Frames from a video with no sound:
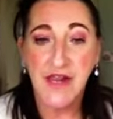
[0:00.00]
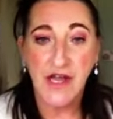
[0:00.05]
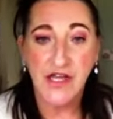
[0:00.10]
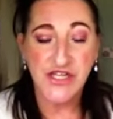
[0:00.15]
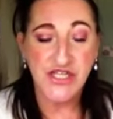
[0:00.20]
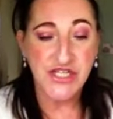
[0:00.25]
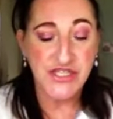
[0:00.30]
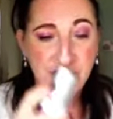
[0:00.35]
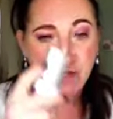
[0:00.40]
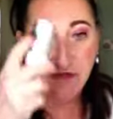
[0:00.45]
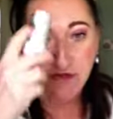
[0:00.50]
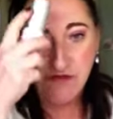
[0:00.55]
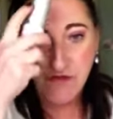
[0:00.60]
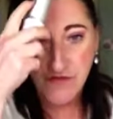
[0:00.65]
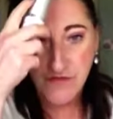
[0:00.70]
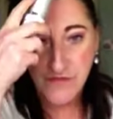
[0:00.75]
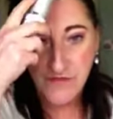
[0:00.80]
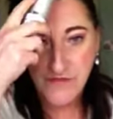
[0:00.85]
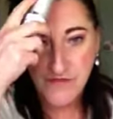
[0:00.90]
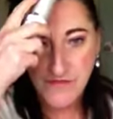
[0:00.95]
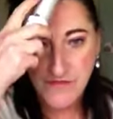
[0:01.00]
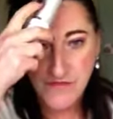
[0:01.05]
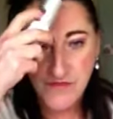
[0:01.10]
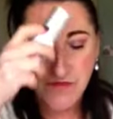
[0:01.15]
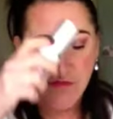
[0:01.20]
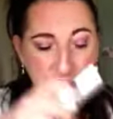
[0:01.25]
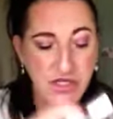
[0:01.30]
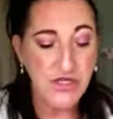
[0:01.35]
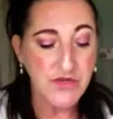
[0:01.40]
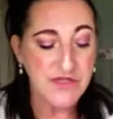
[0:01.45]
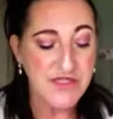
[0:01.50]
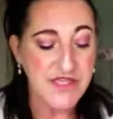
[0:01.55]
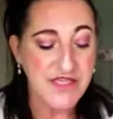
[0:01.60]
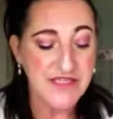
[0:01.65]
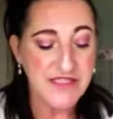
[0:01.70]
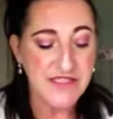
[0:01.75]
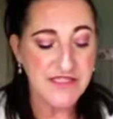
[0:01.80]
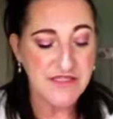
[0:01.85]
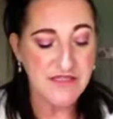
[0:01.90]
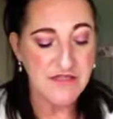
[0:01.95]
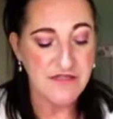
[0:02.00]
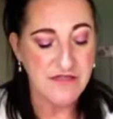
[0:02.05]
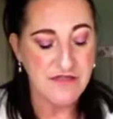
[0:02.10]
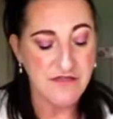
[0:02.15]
I just use this,